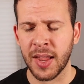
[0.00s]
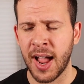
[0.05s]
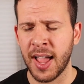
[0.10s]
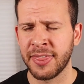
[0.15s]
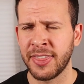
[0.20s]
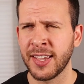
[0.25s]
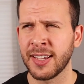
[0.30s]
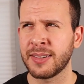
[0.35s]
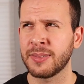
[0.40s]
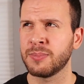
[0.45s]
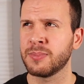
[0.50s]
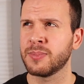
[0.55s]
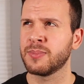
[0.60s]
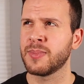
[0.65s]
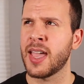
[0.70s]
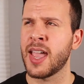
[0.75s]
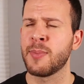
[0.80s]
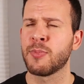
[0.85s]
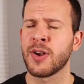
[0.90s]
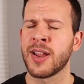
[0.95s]
I think
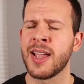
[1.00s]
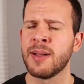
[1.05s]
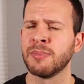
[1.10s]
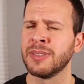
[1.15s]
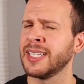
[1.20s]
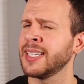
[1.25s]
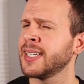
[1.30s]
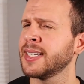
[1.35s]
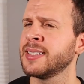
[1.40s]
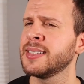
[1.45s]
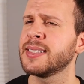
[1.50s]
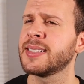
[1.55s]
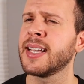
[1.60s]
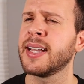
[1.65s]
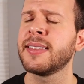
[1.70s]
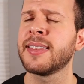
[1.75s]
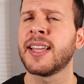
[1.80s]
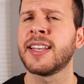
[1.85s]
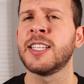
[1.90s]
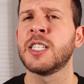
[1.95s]
Abraham Lincoln
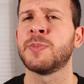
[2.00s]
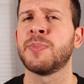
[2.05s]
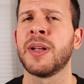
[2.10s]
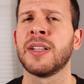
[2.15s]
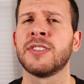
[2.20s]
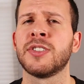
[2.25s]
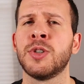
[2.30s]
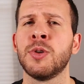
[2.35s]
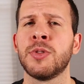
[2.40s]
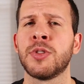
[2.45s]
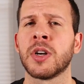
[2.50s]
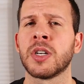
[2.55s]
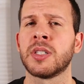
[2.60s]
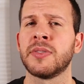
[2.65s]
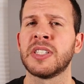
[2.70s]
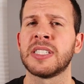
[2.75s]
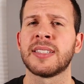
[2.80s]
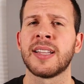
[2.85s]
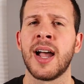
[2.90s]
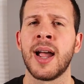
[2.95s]
said that he spends two thirds
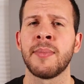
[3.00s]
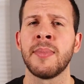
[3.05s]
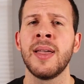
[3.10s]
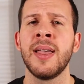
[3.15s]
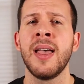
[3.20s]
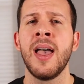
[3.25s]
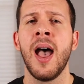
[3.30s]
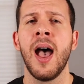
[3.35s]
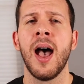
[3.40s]
of his time